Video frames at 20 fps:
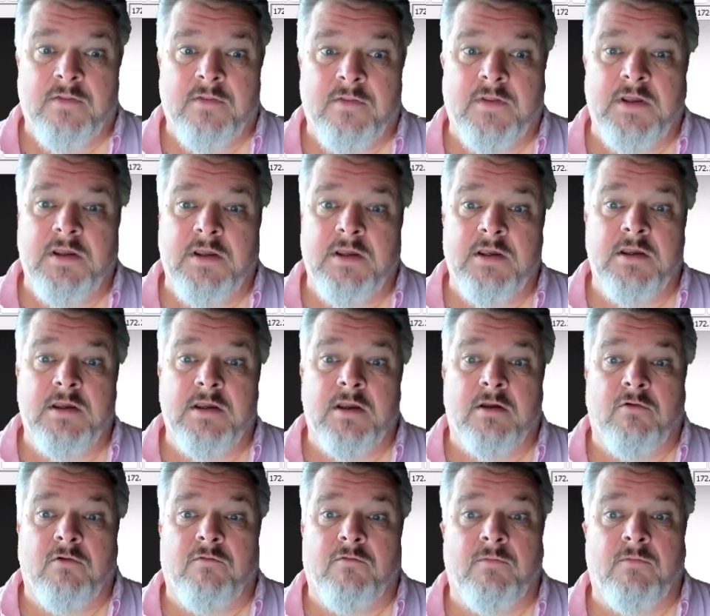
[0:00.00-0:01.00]
the
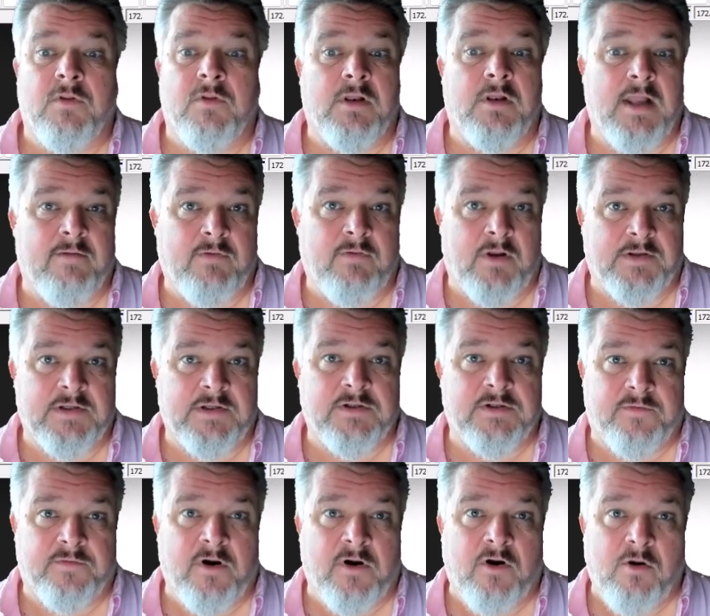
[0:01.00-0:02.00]
level
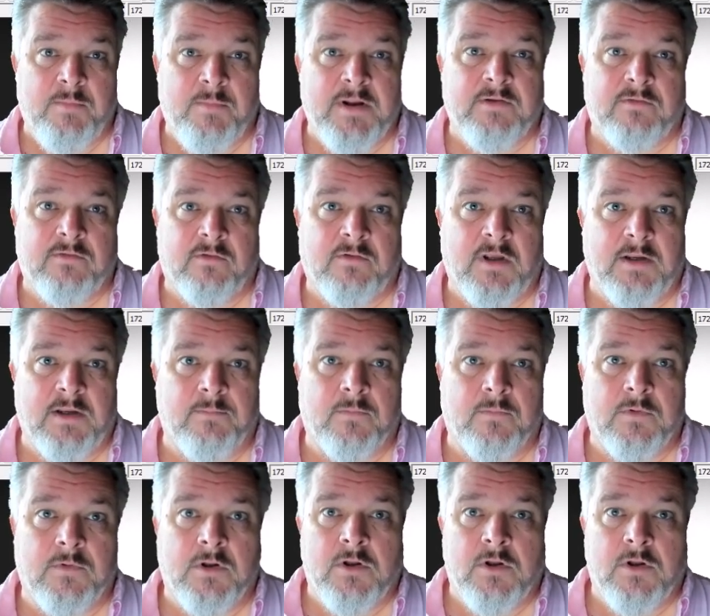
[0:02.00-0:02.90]
identifier remains the same.